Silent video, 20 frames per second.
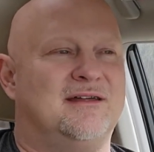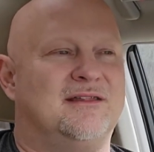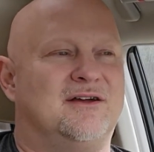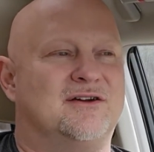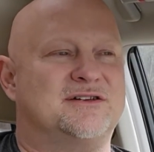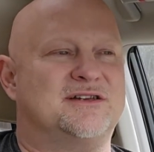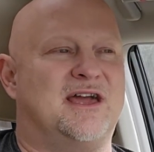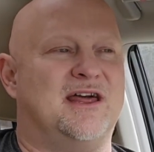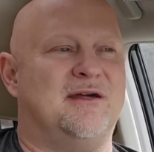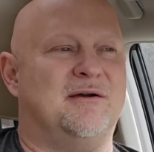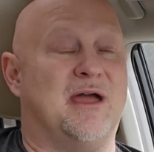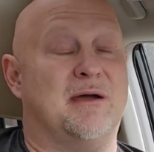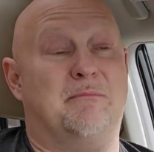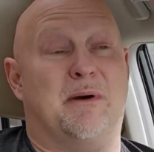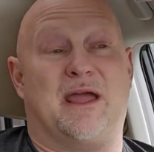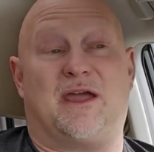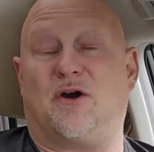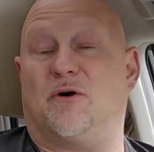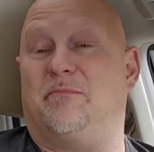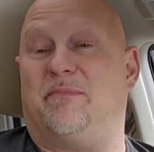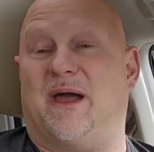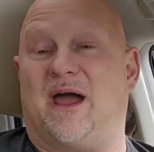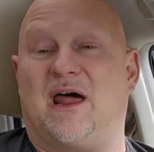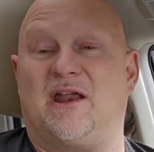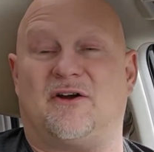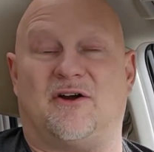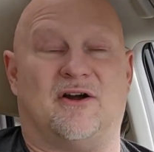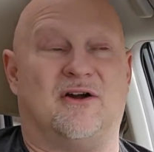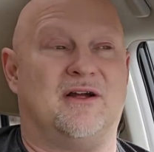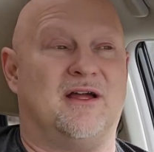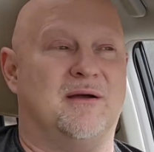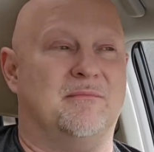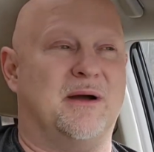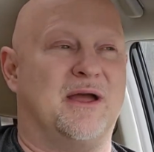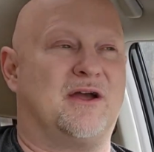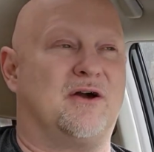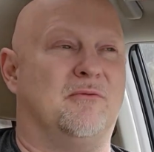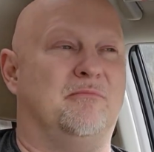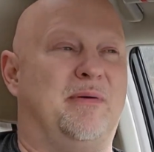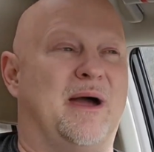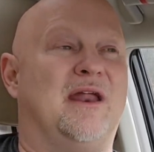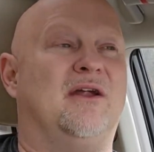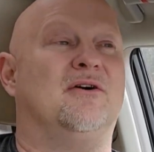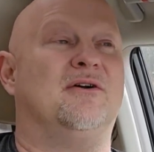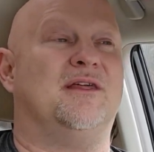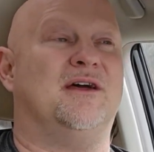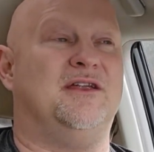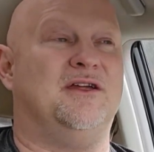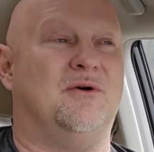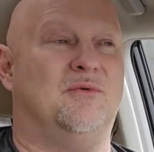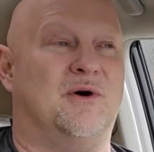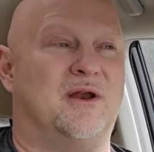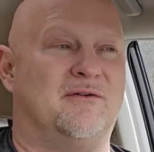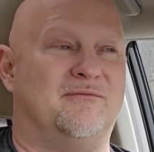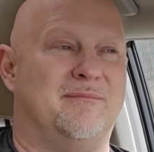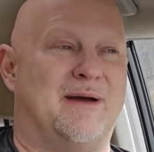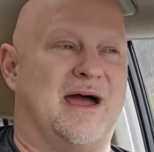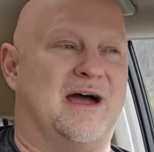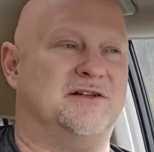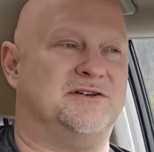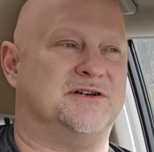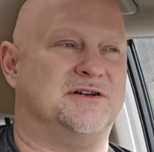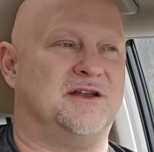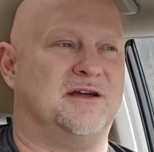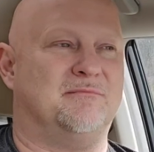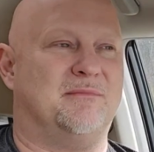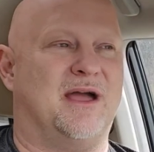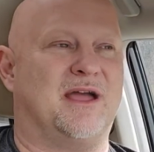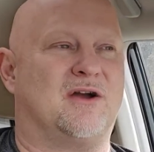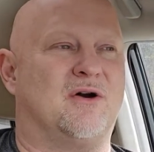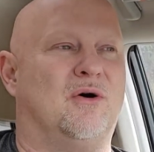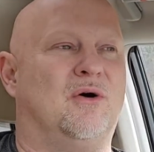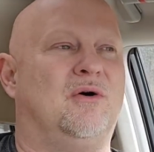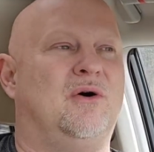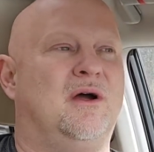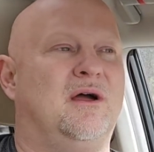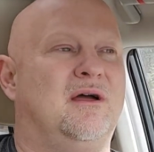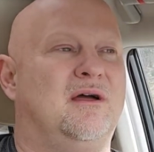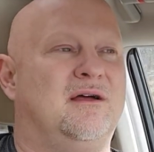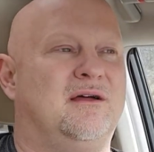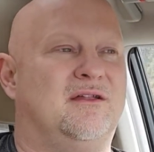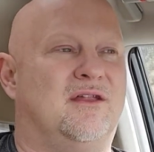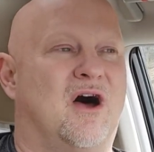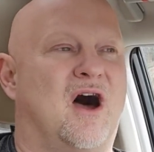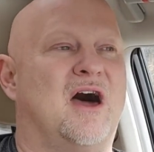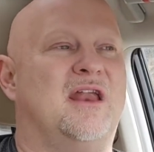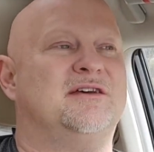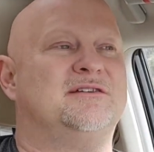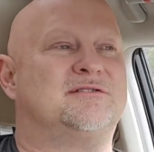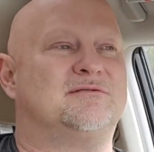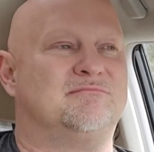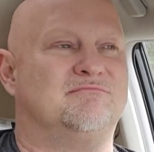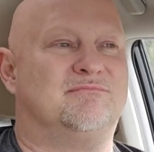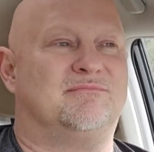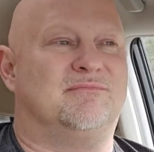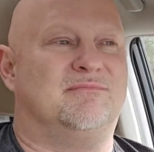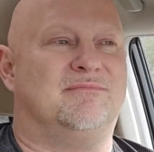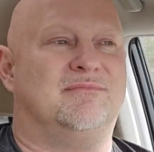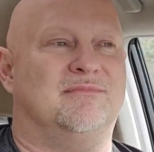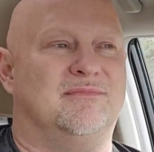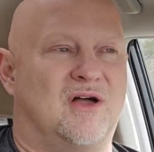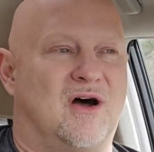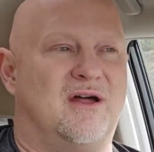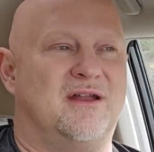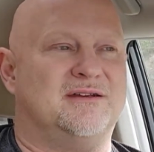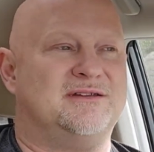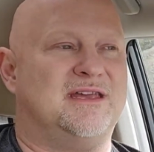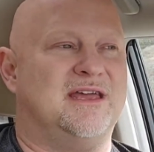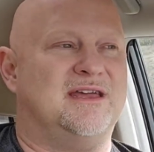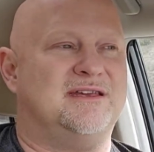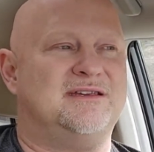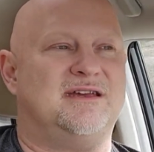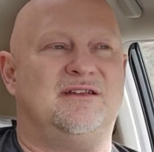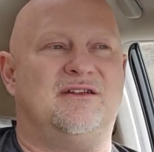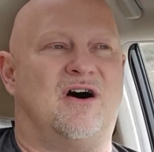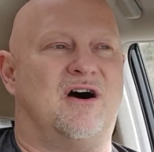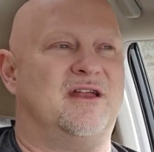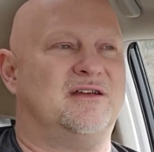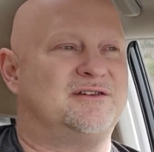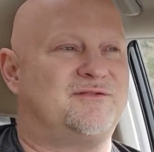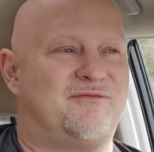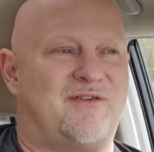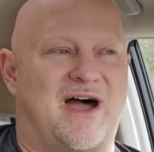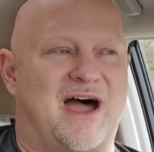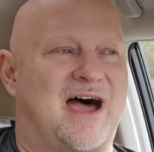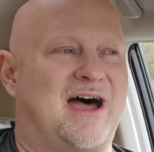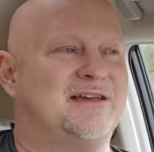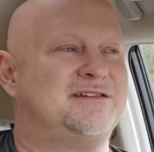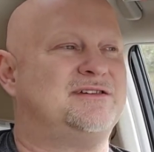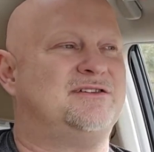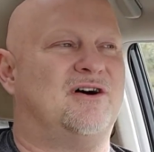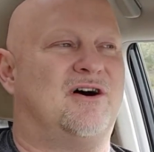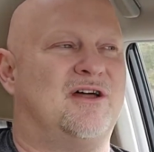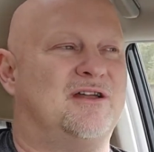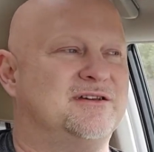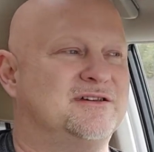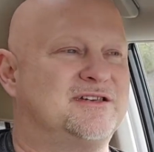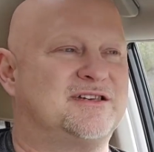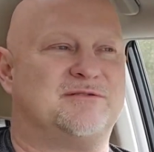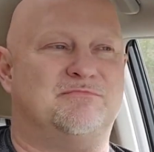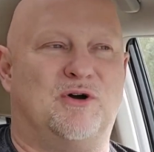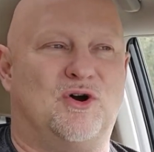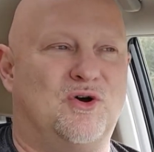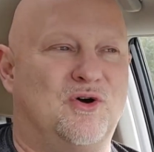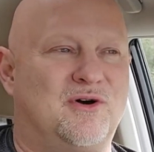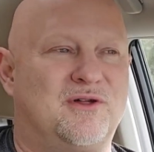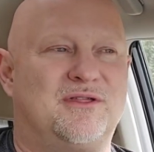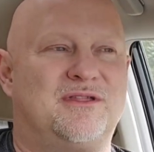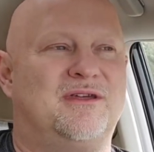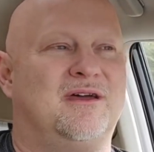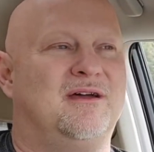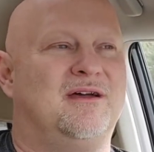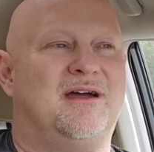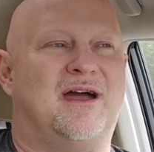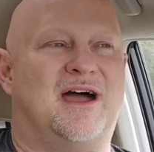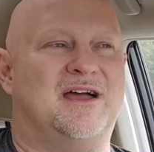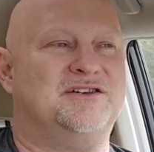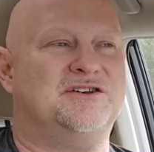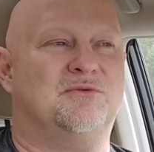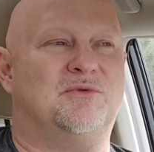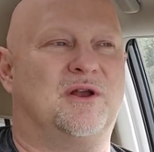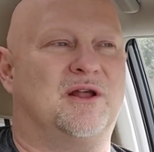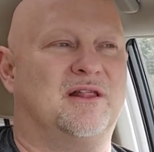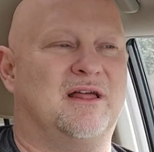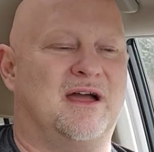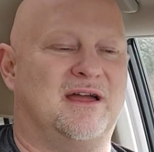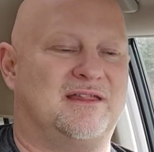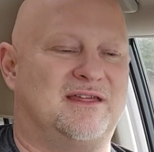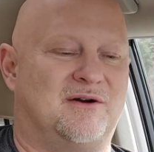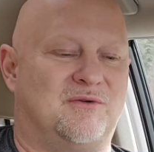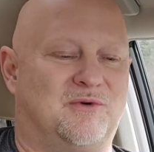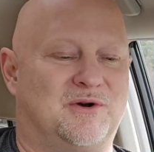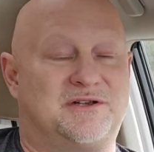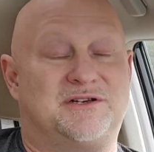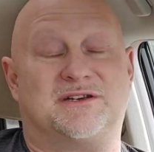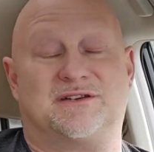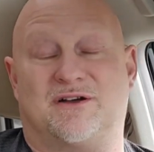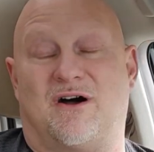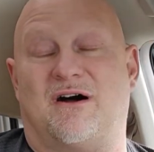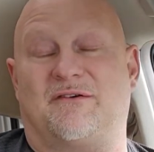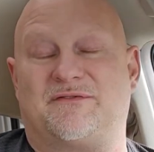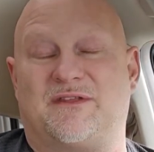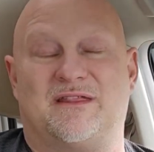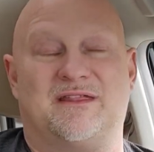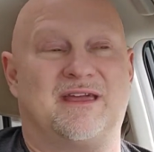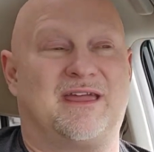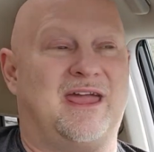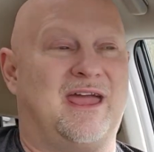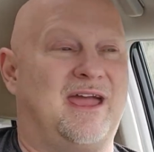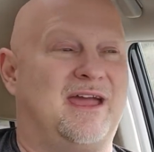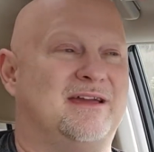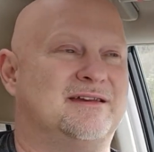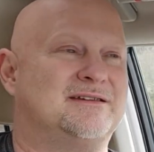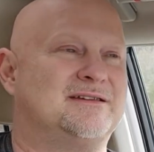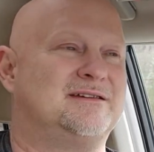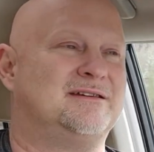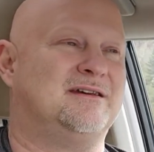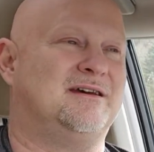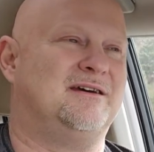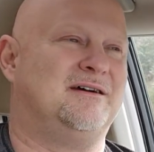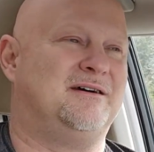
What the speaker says: It might go better. It might go better than you would imagine. It might go not as easy, not as fast, not as smooth as you would have liked it, which is often the case.